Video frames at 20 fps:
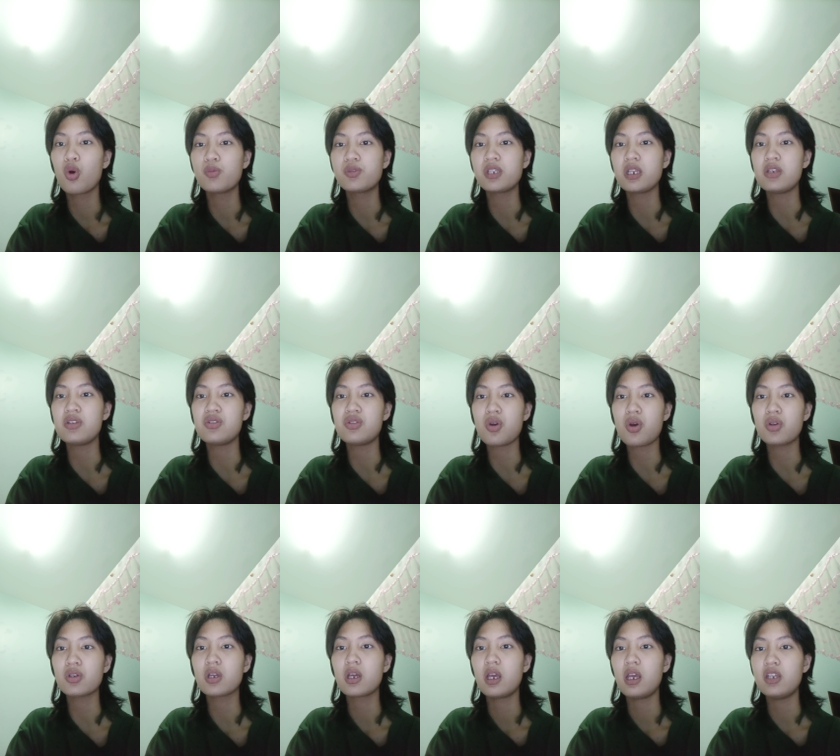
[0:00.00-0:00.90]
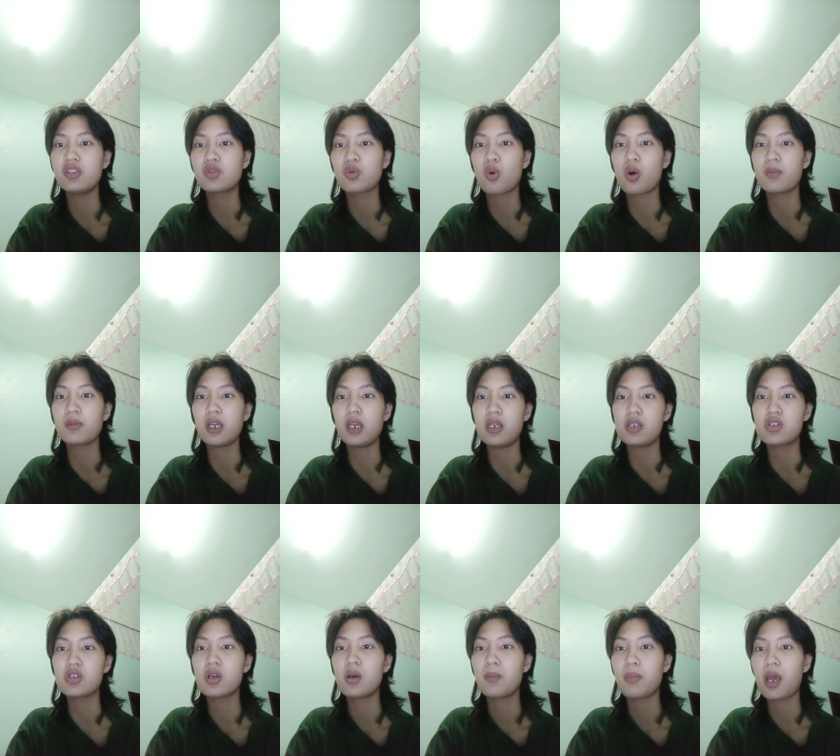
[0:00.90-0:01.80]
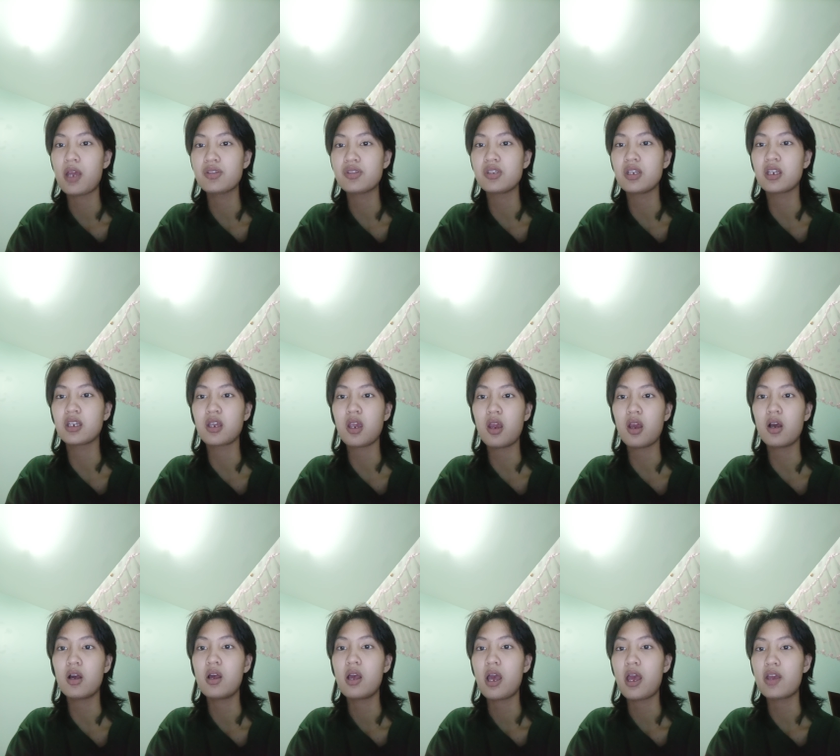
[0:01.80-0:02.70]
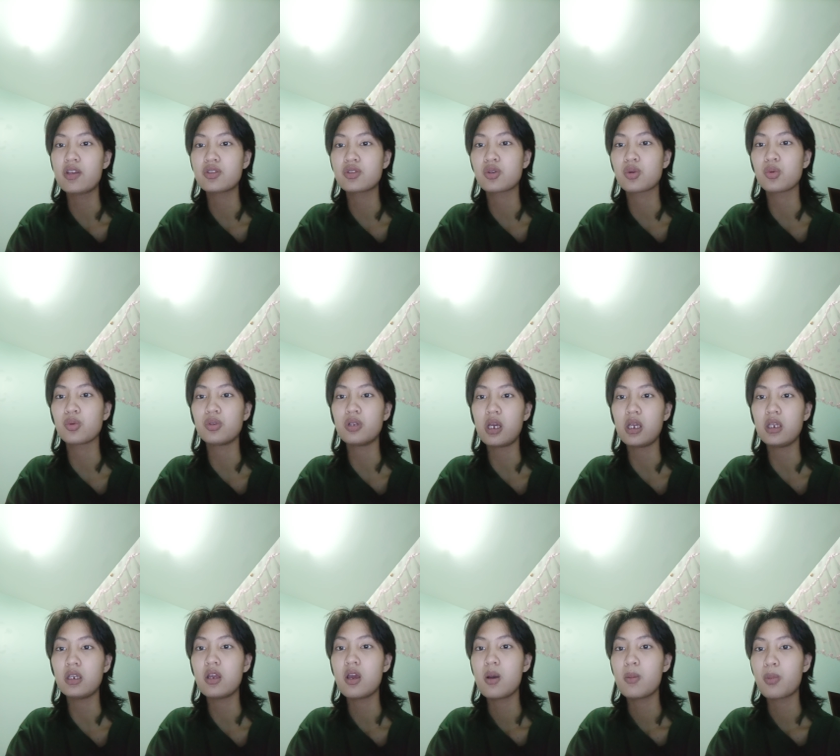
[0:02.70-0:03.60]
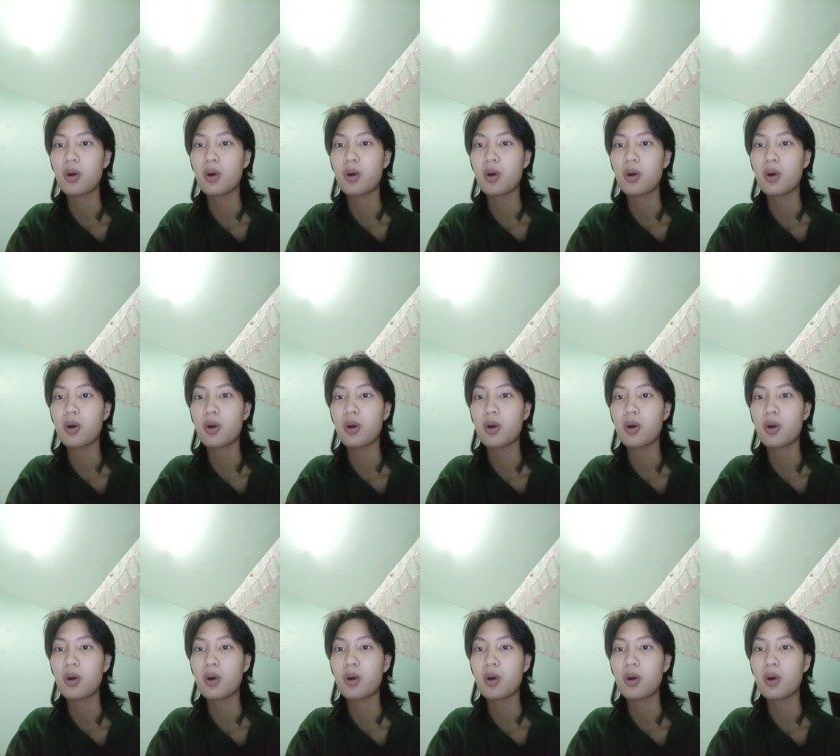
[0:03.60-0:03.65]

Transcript: rooms eat dirt, it's warm eat, pets need care, as too late,